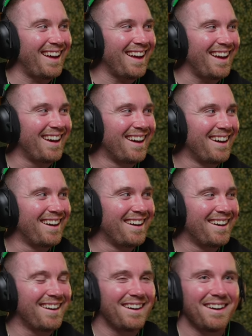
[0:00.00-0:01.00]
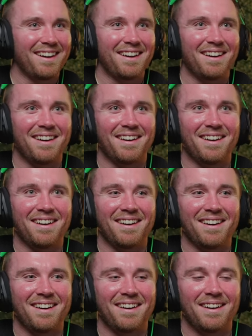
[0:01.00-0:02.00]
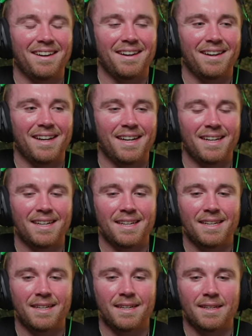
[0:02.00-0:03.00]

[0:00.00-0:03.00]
No words are spoken by the person on screen.